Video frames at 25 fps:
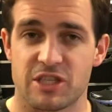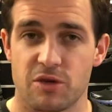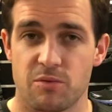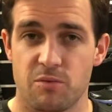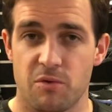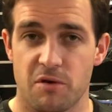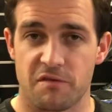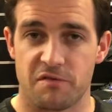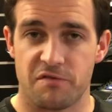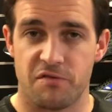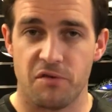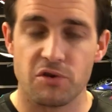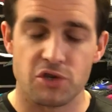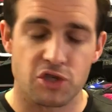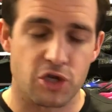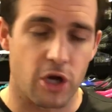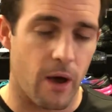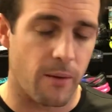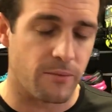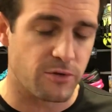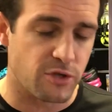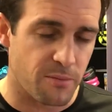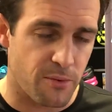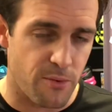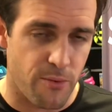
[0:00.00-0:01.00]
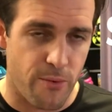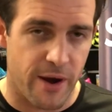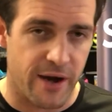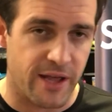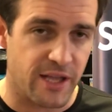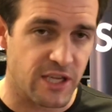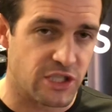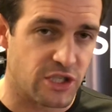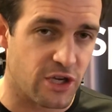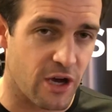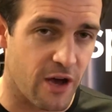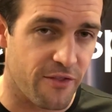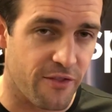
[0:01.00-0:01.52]
to what foot type should be running
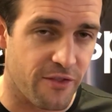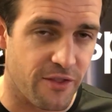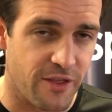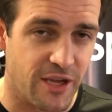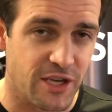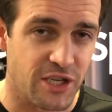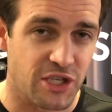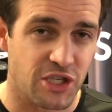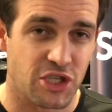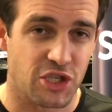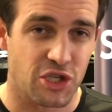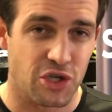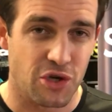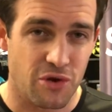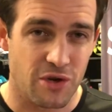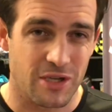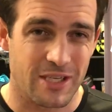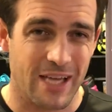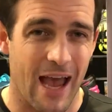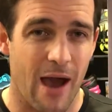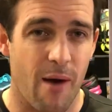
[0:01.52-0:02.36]
inside these shoes,